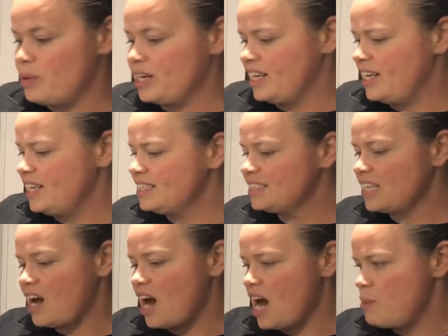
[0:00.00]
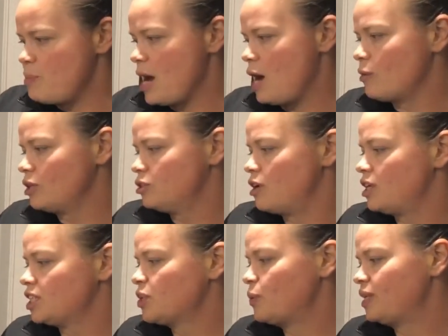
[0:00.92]
it is a high power draw.
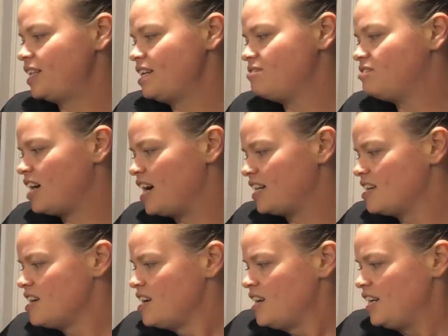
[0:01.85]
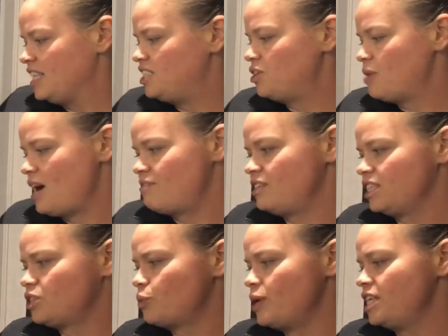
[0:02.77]
So what they've done is you have a
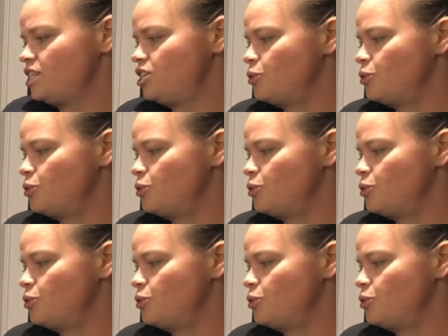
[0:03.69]
switch.